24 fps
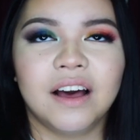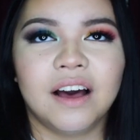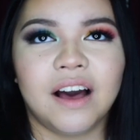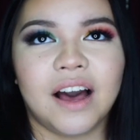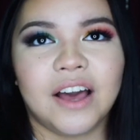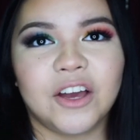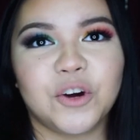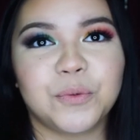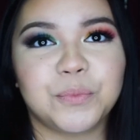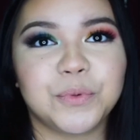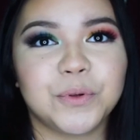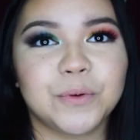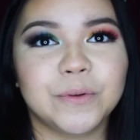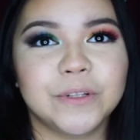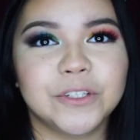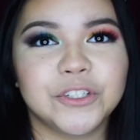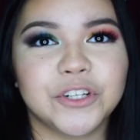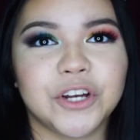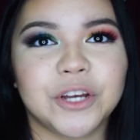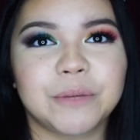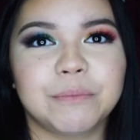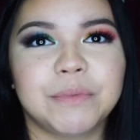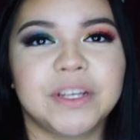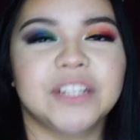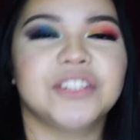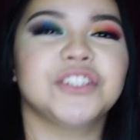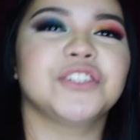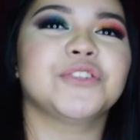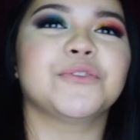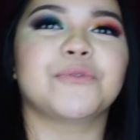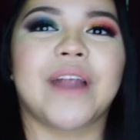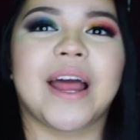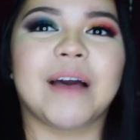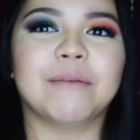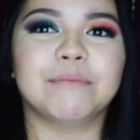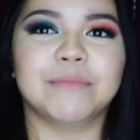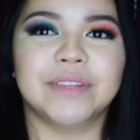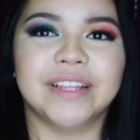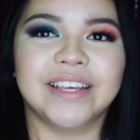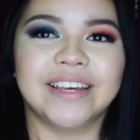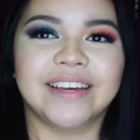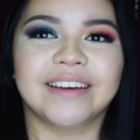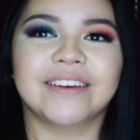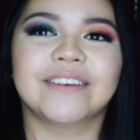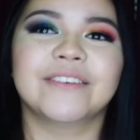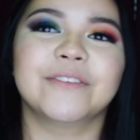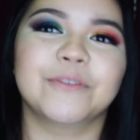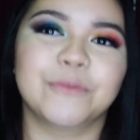I hope you enjoyed me just
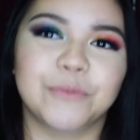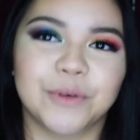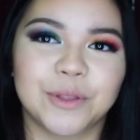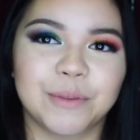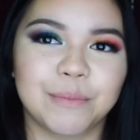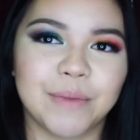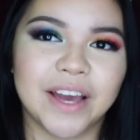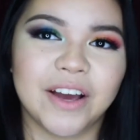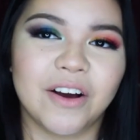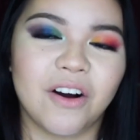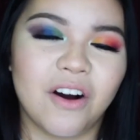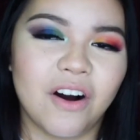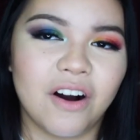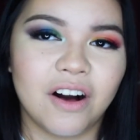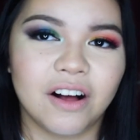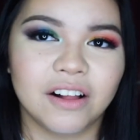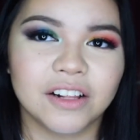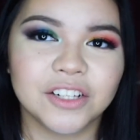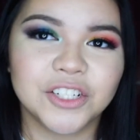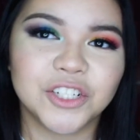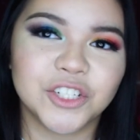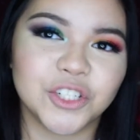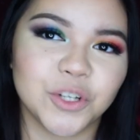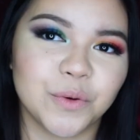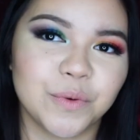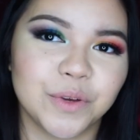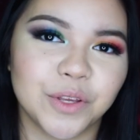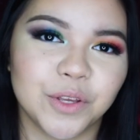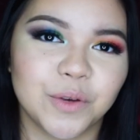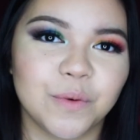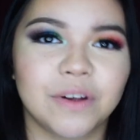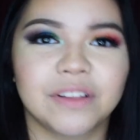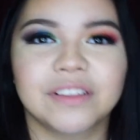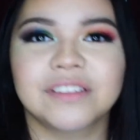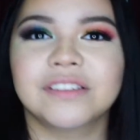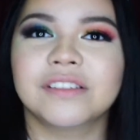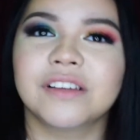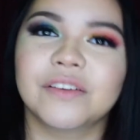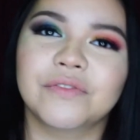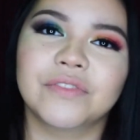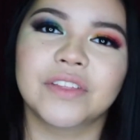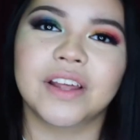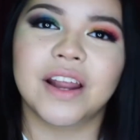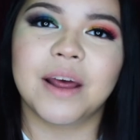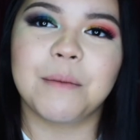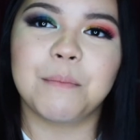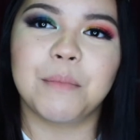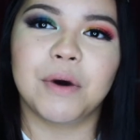rambling with my haul, showing you all the stuff
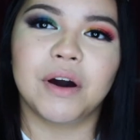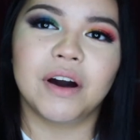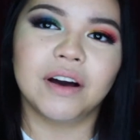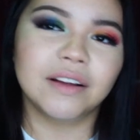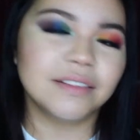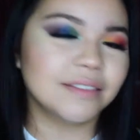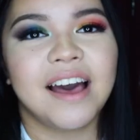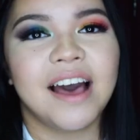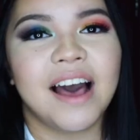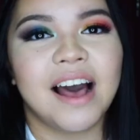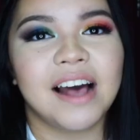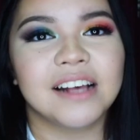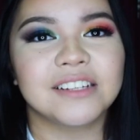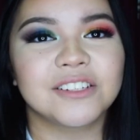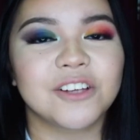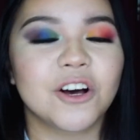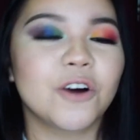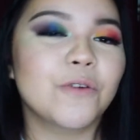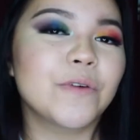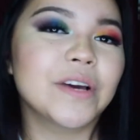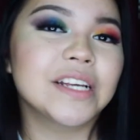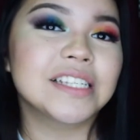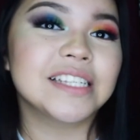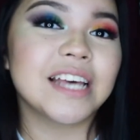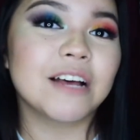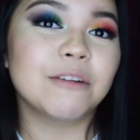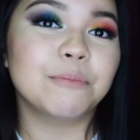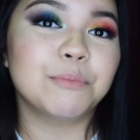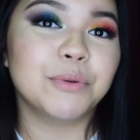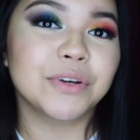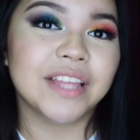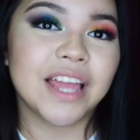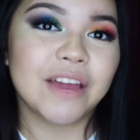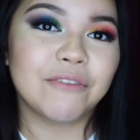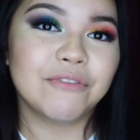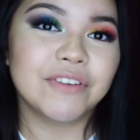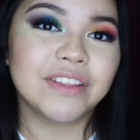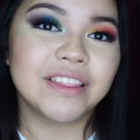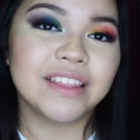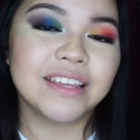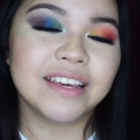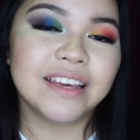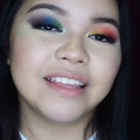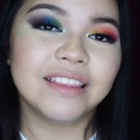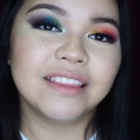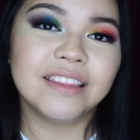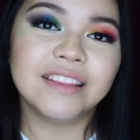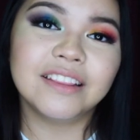that I bought. As always, I'll put
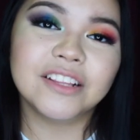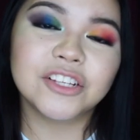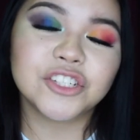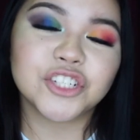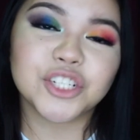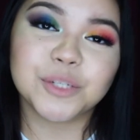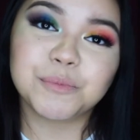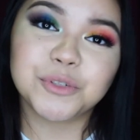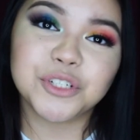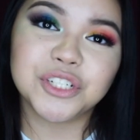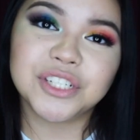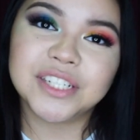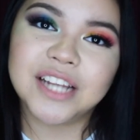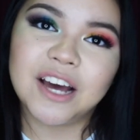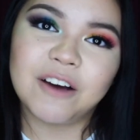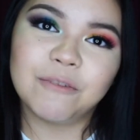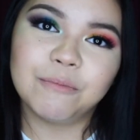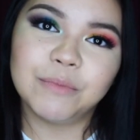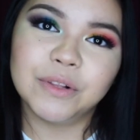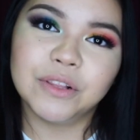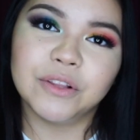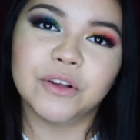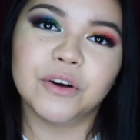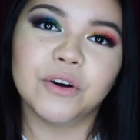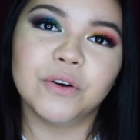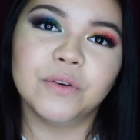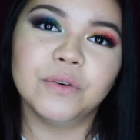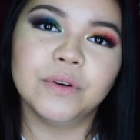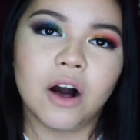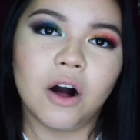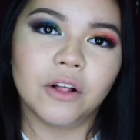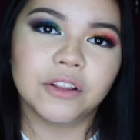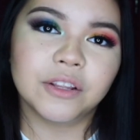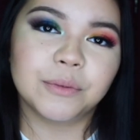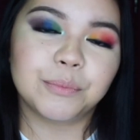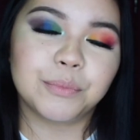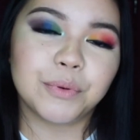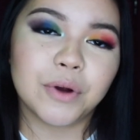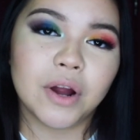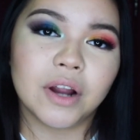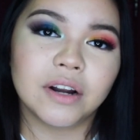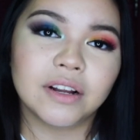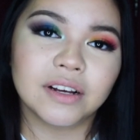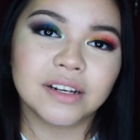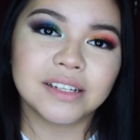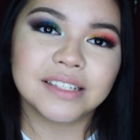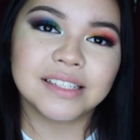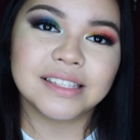everything in the description down below, all the
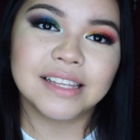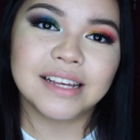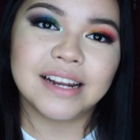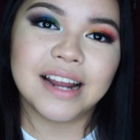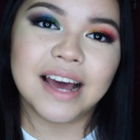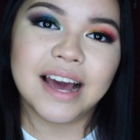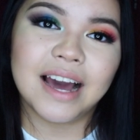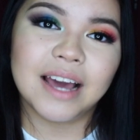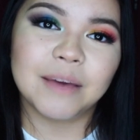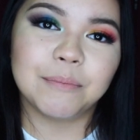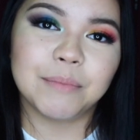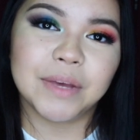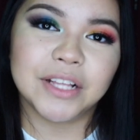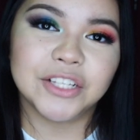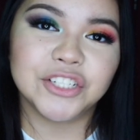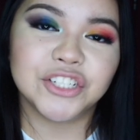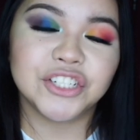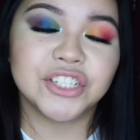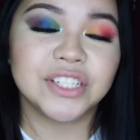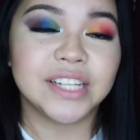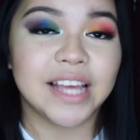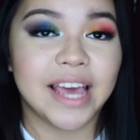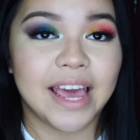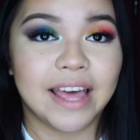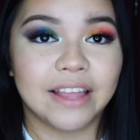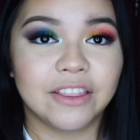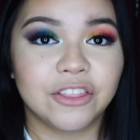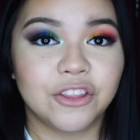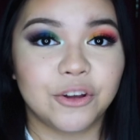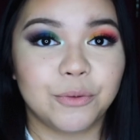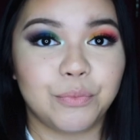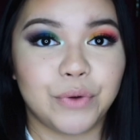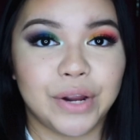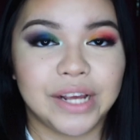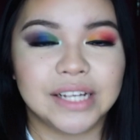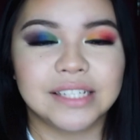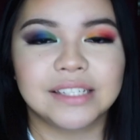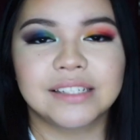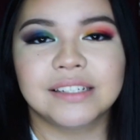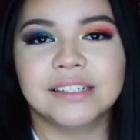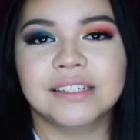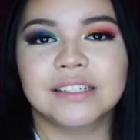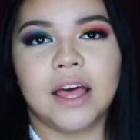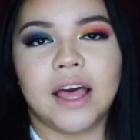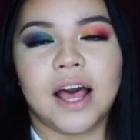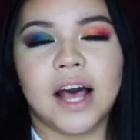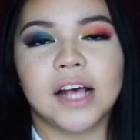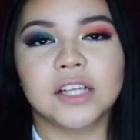products that I mentioned and their
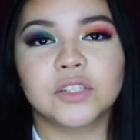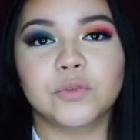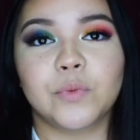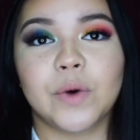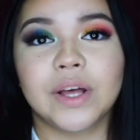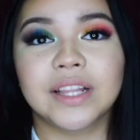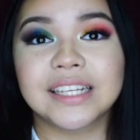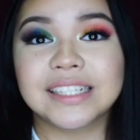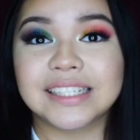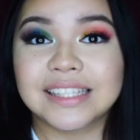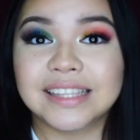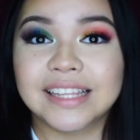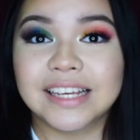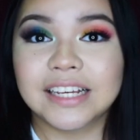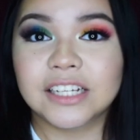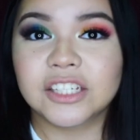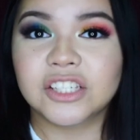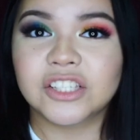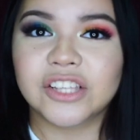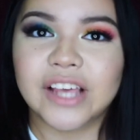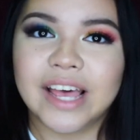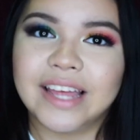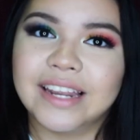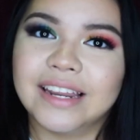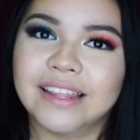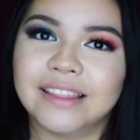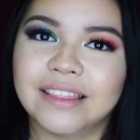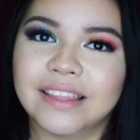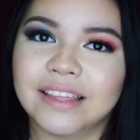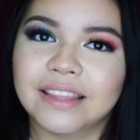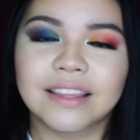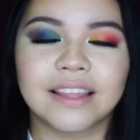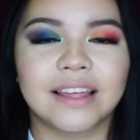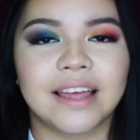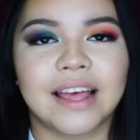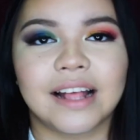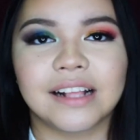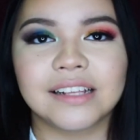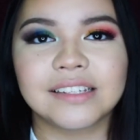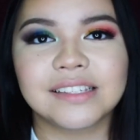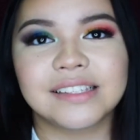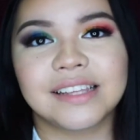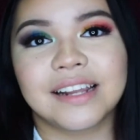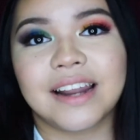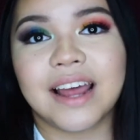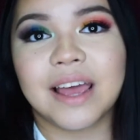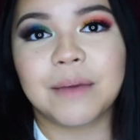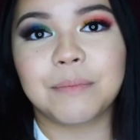prices, as well as links to anything else
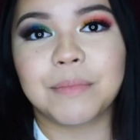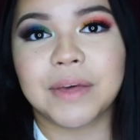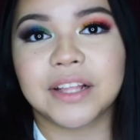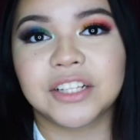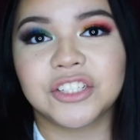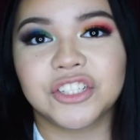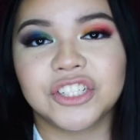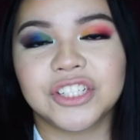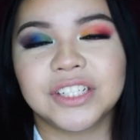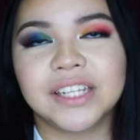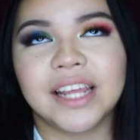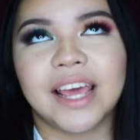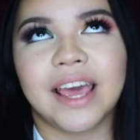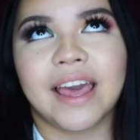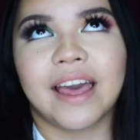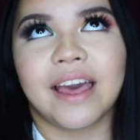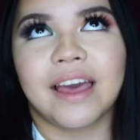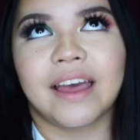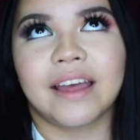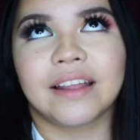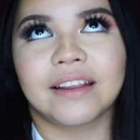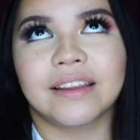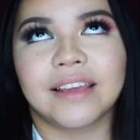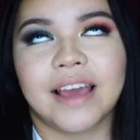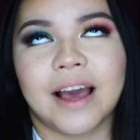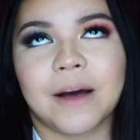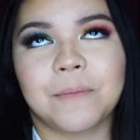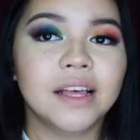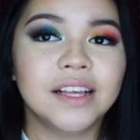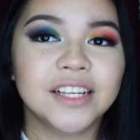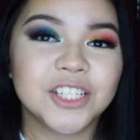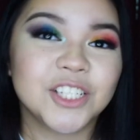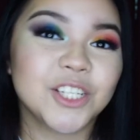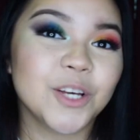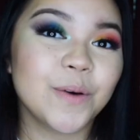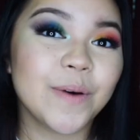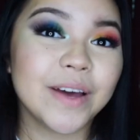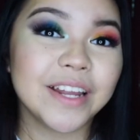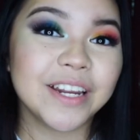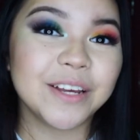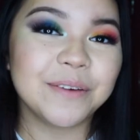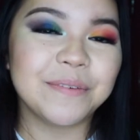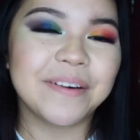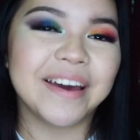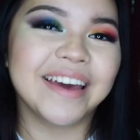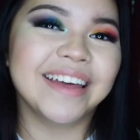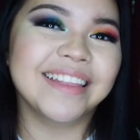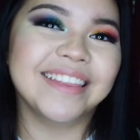that I mentioned, and yeah. So
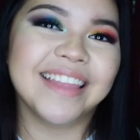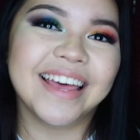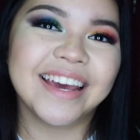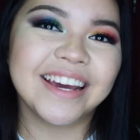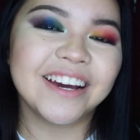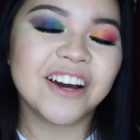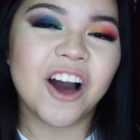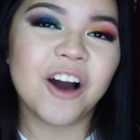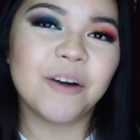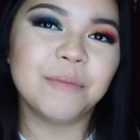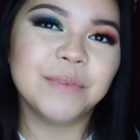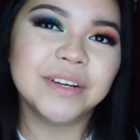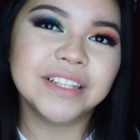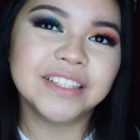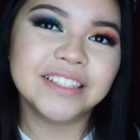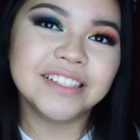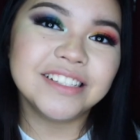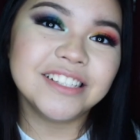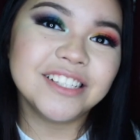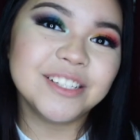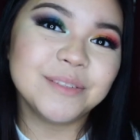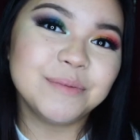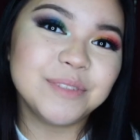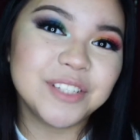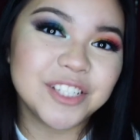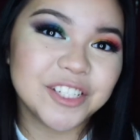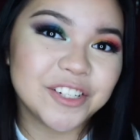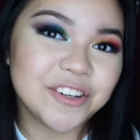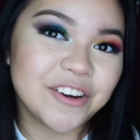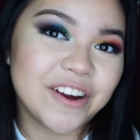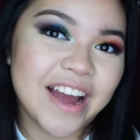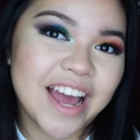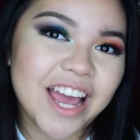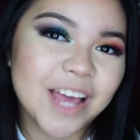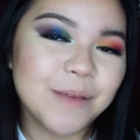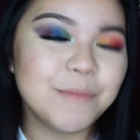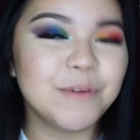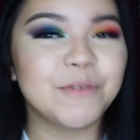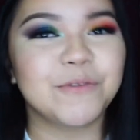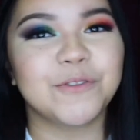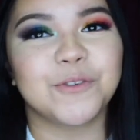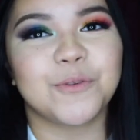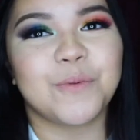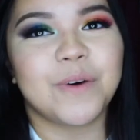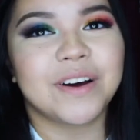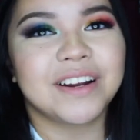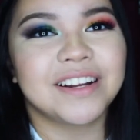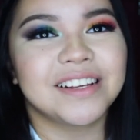anyway, like, comment, and subscribe if
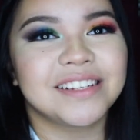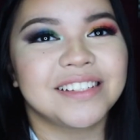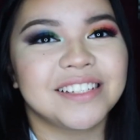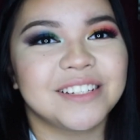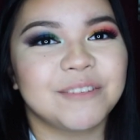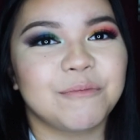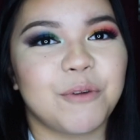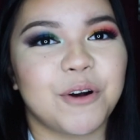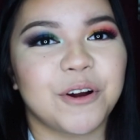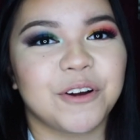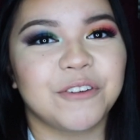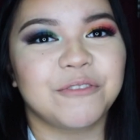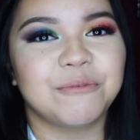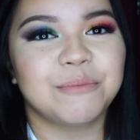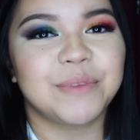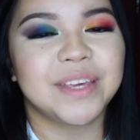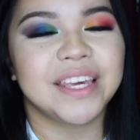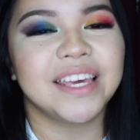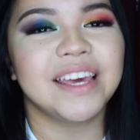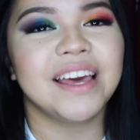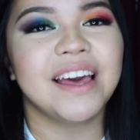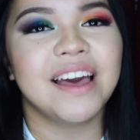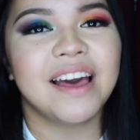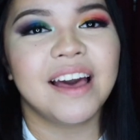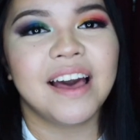you want to see more of me.